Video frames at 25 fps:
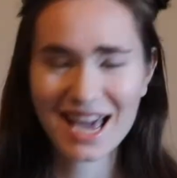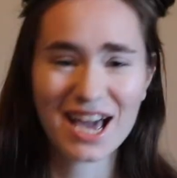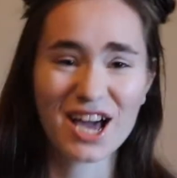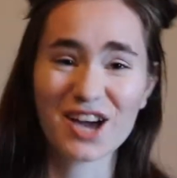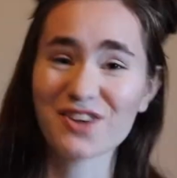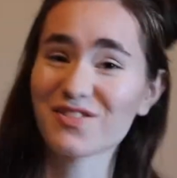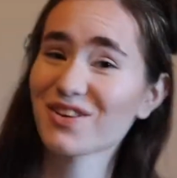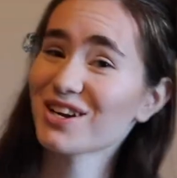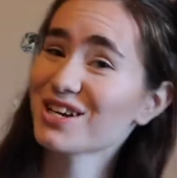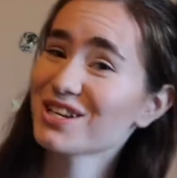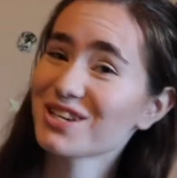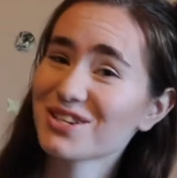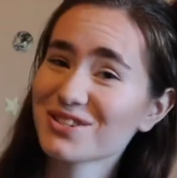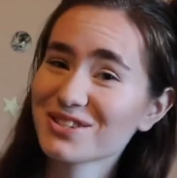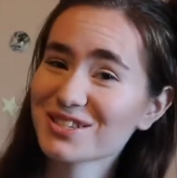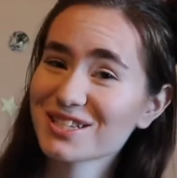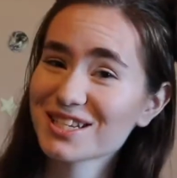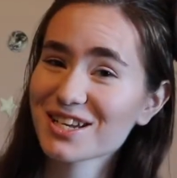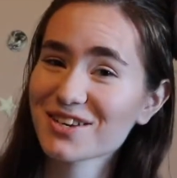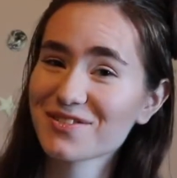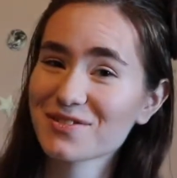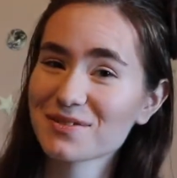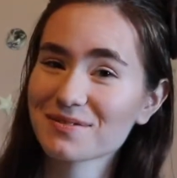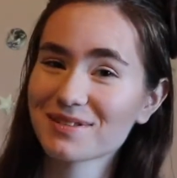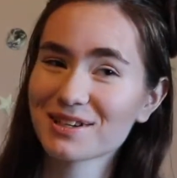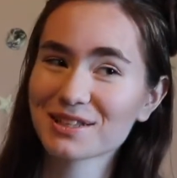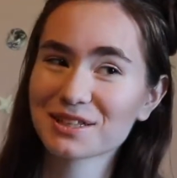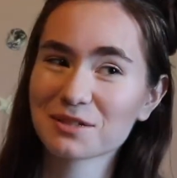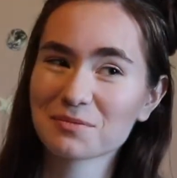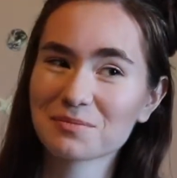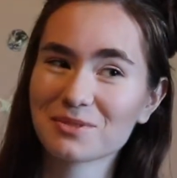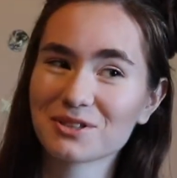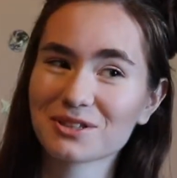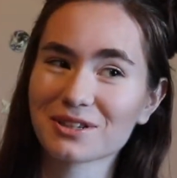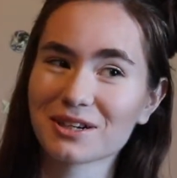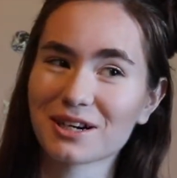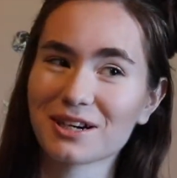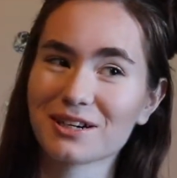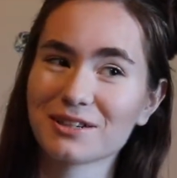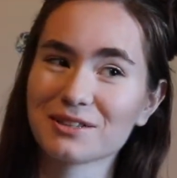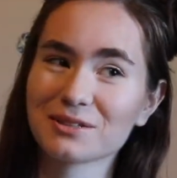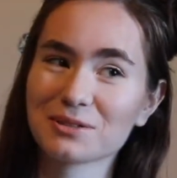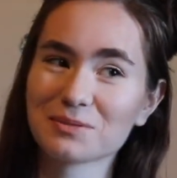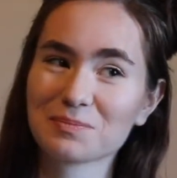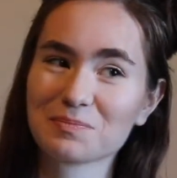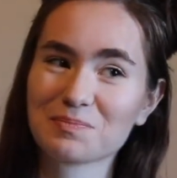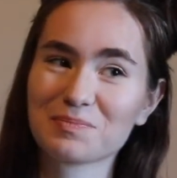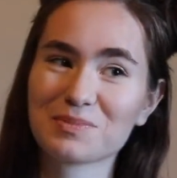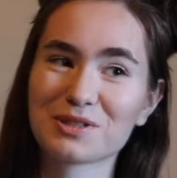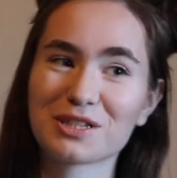I know stuff about the book,
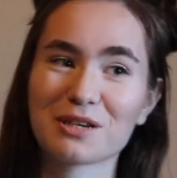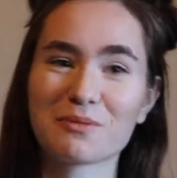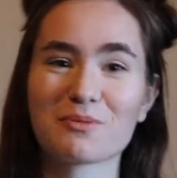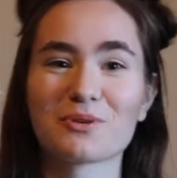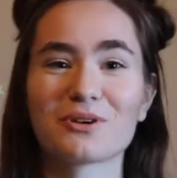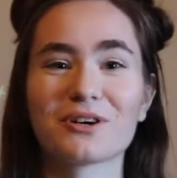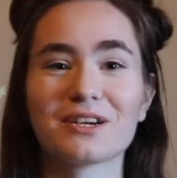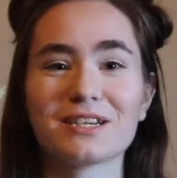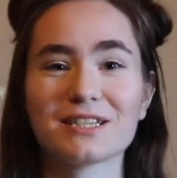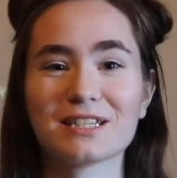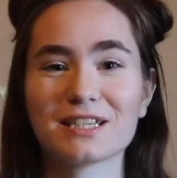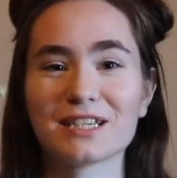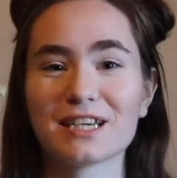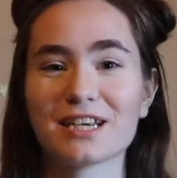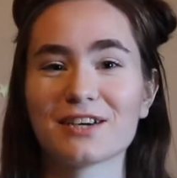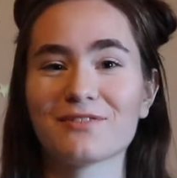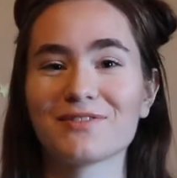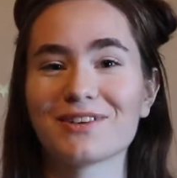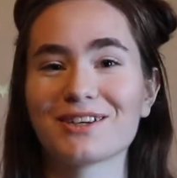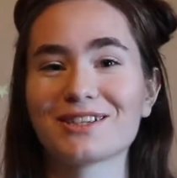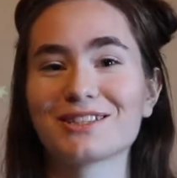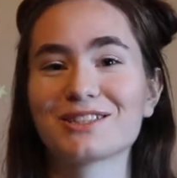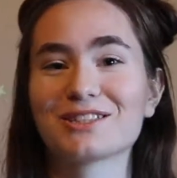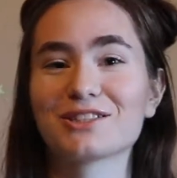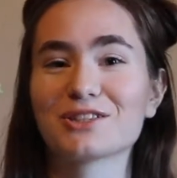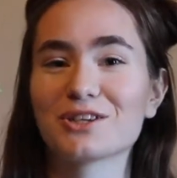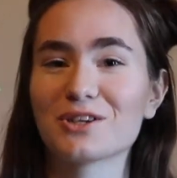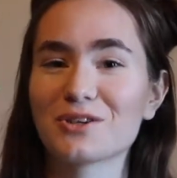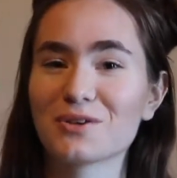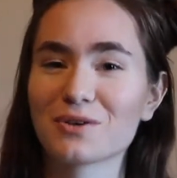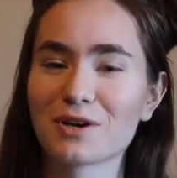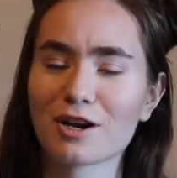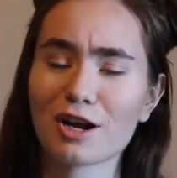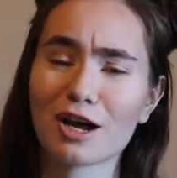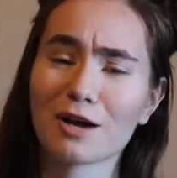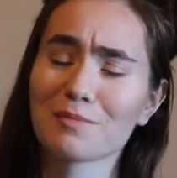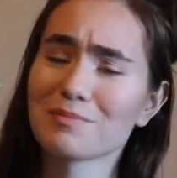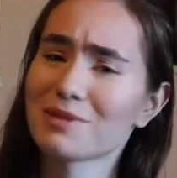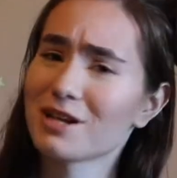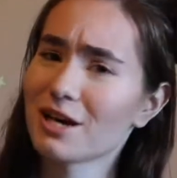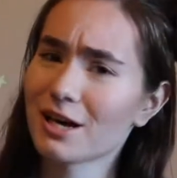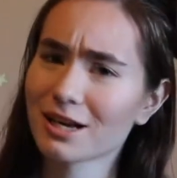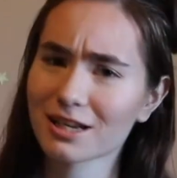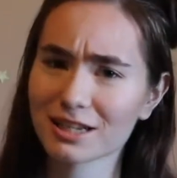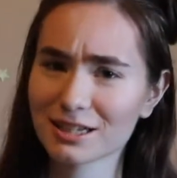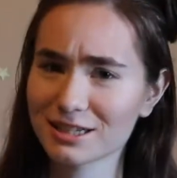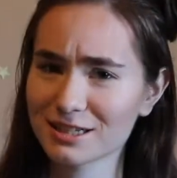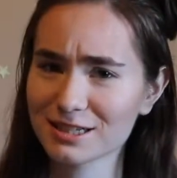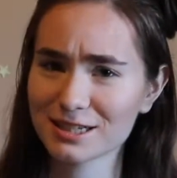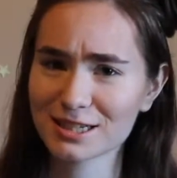I'll summarize it. If I don't, I'm
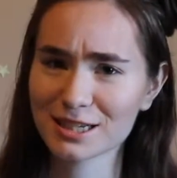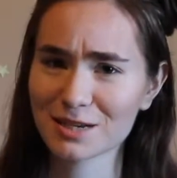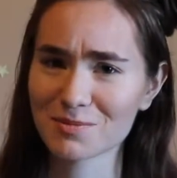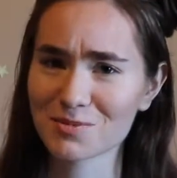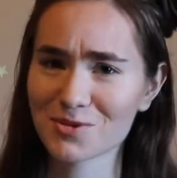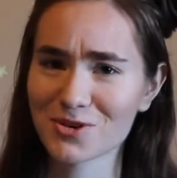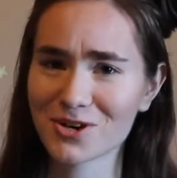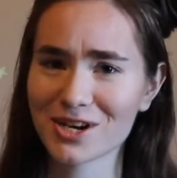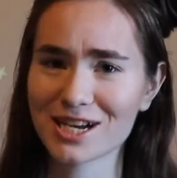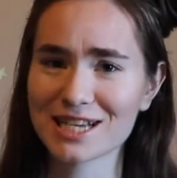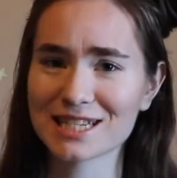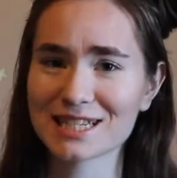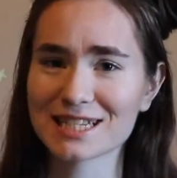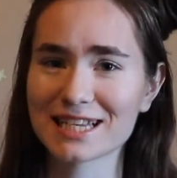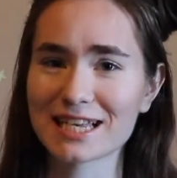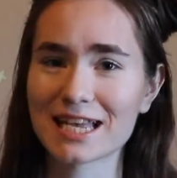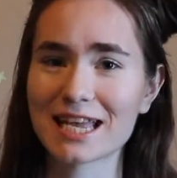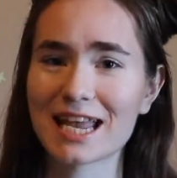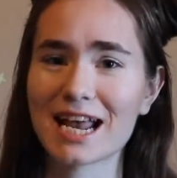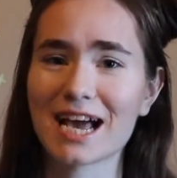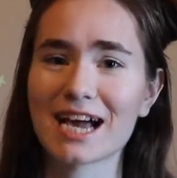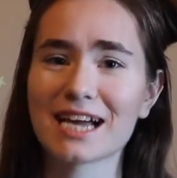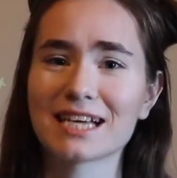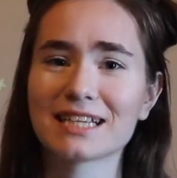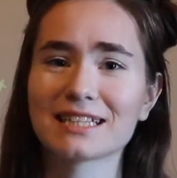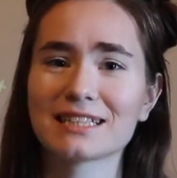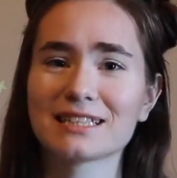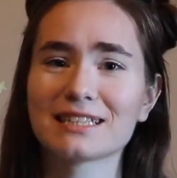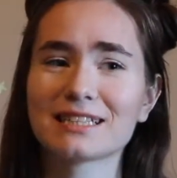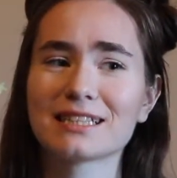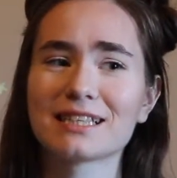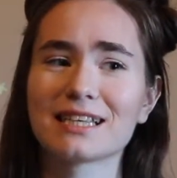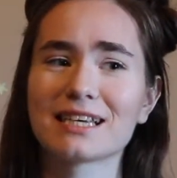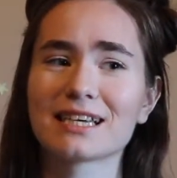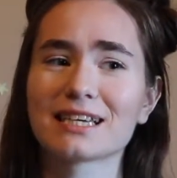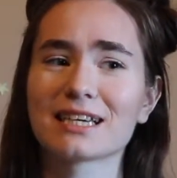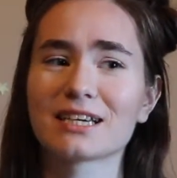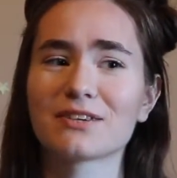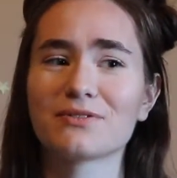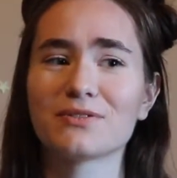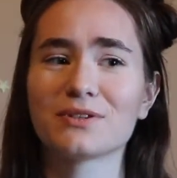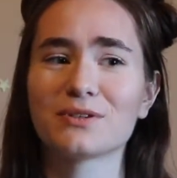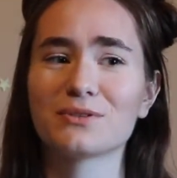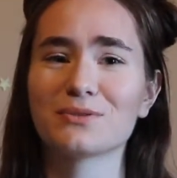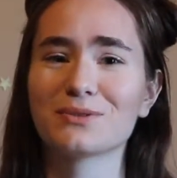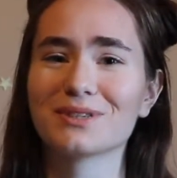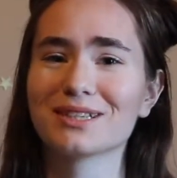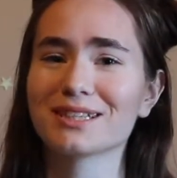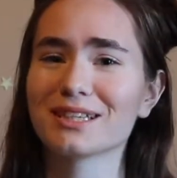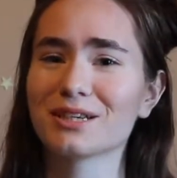not going to summarize it. I think if
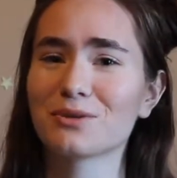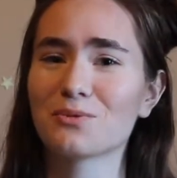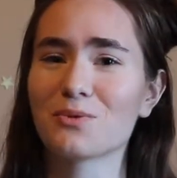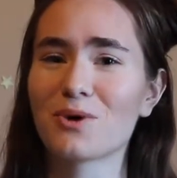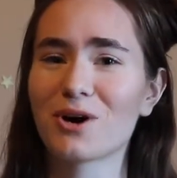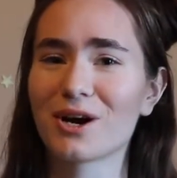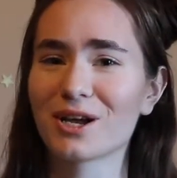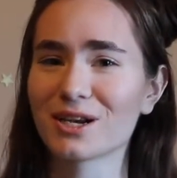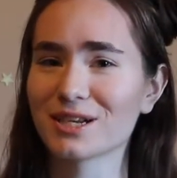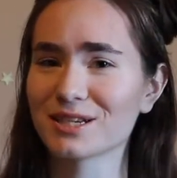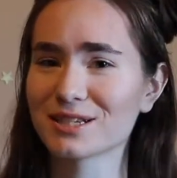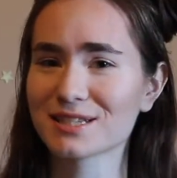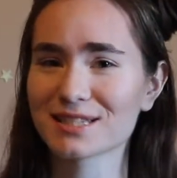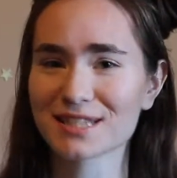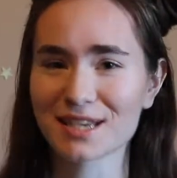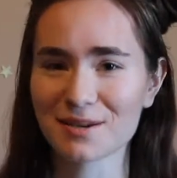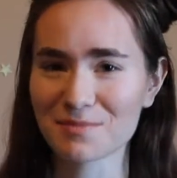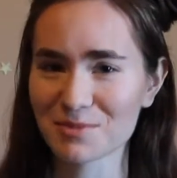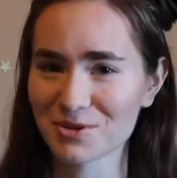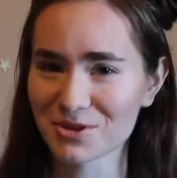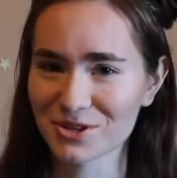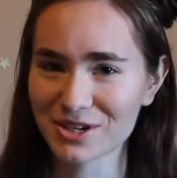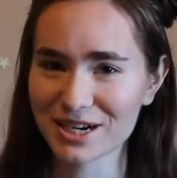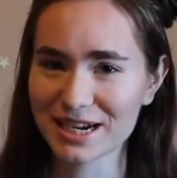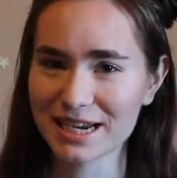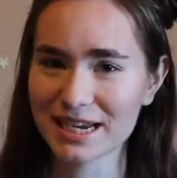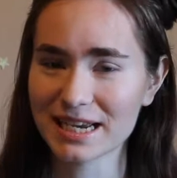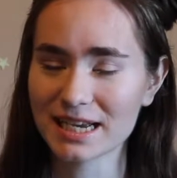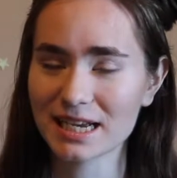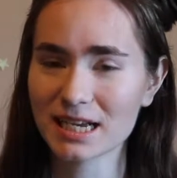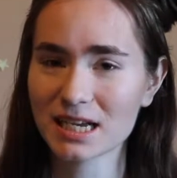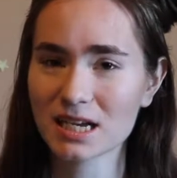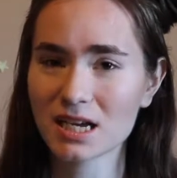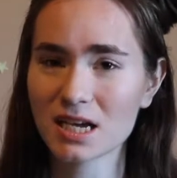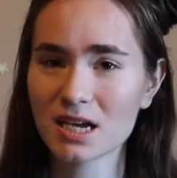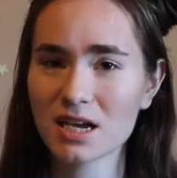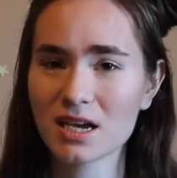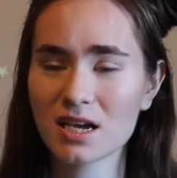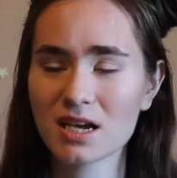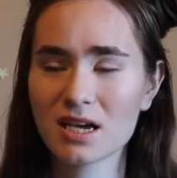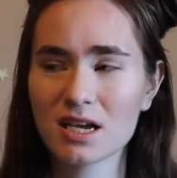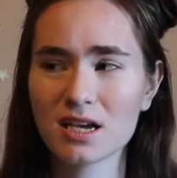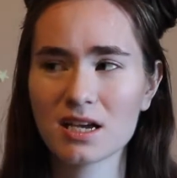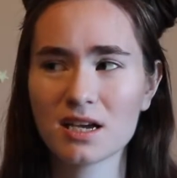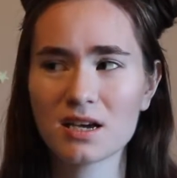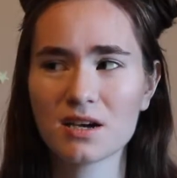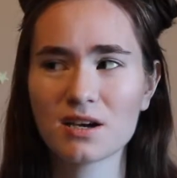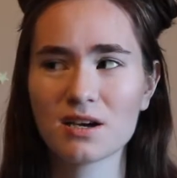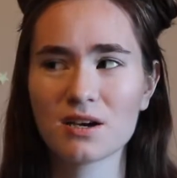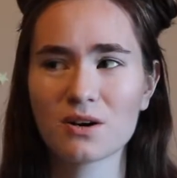you really want a summary,
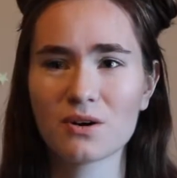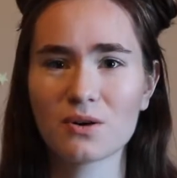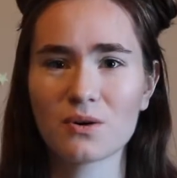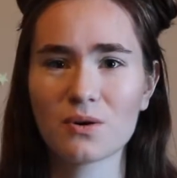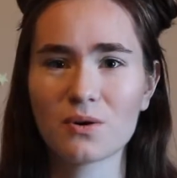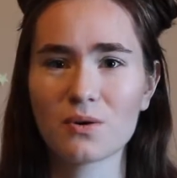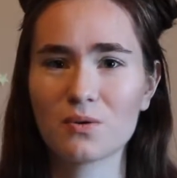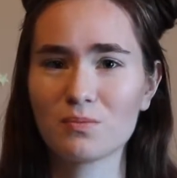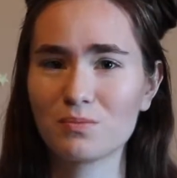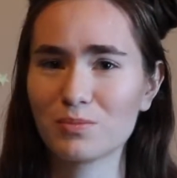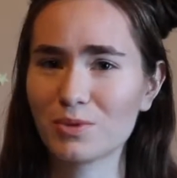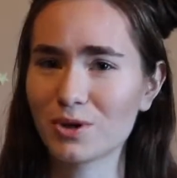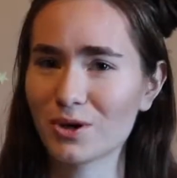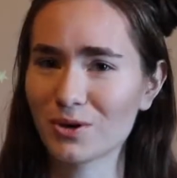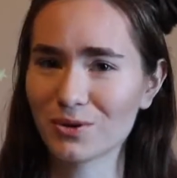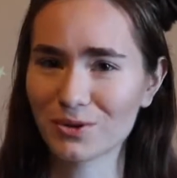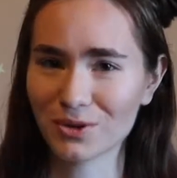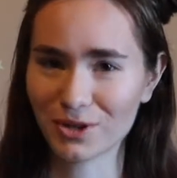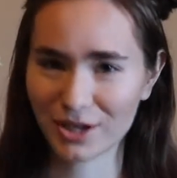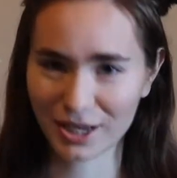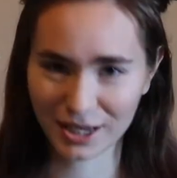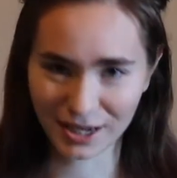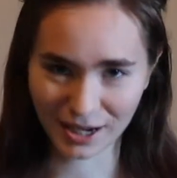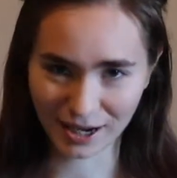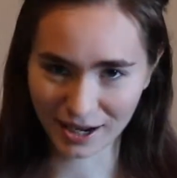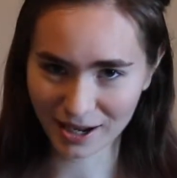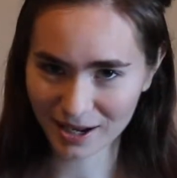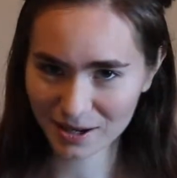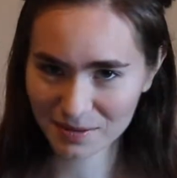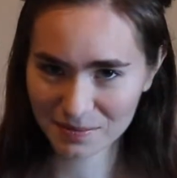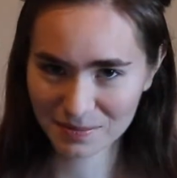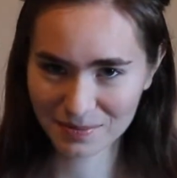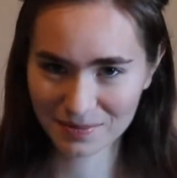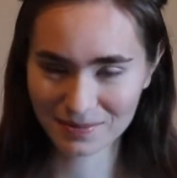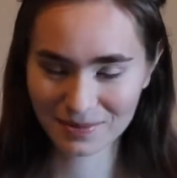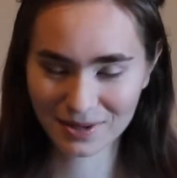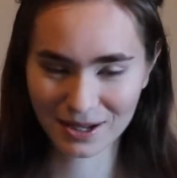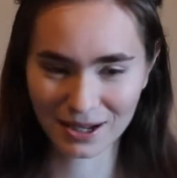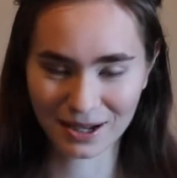go look it up.